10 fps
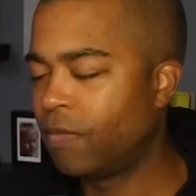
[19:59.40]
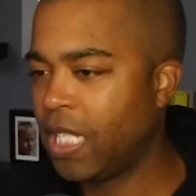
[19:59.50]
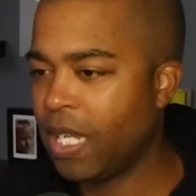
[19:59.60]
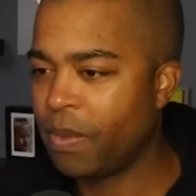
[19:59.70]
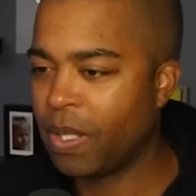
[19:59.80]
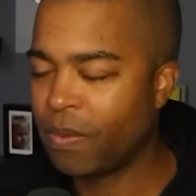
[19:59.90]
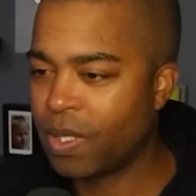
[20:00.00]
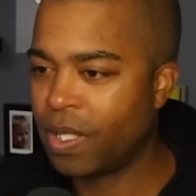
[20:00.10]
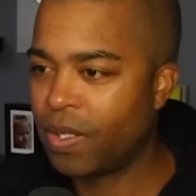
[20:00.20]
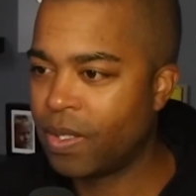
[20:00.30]
Damn, yeah, it was a
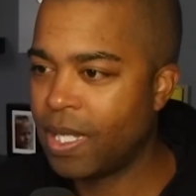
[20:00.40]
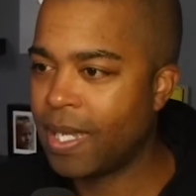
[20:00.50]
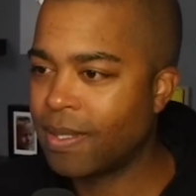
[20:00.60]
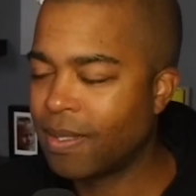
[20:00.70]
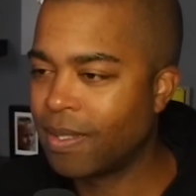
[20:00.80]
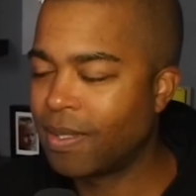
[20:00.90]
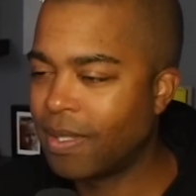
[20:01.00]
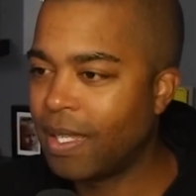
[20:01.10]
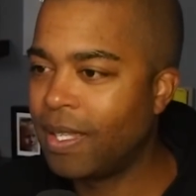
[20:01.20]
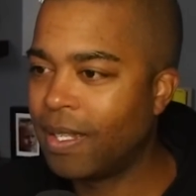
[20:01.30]
little test to
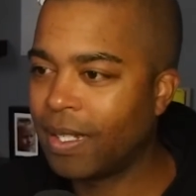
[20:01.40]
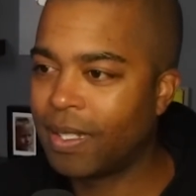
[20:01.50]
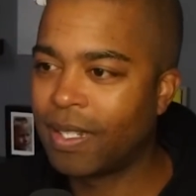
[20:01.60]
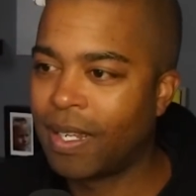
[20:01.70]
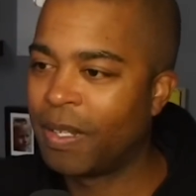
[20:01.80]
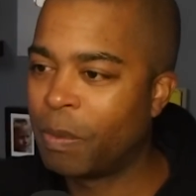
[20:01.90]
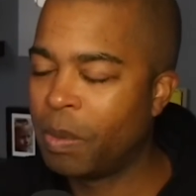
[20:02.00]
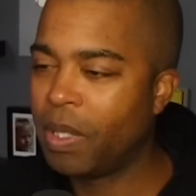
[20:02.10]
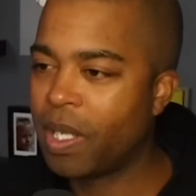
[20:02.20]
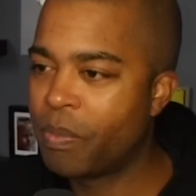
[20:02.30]
see, like, you know,
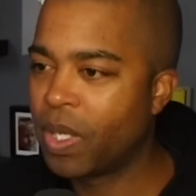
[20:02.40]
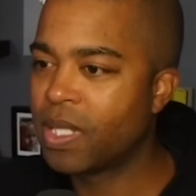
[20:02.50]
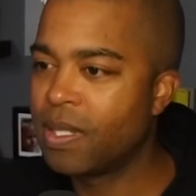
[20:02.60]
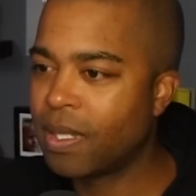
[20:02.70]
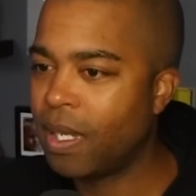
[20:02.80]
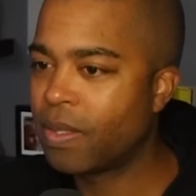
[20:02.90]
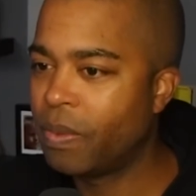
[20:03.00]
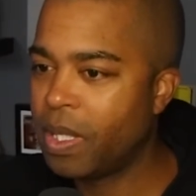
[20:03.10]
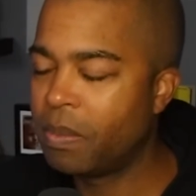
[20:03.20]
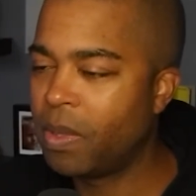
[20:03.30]
maybe I could bring these guys
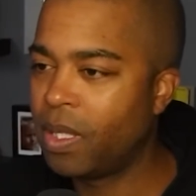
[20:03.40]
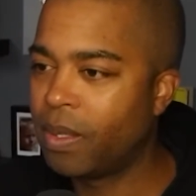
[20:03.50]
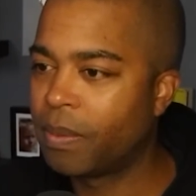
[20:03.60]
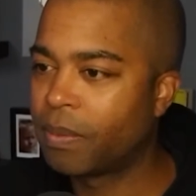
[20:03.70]
with me.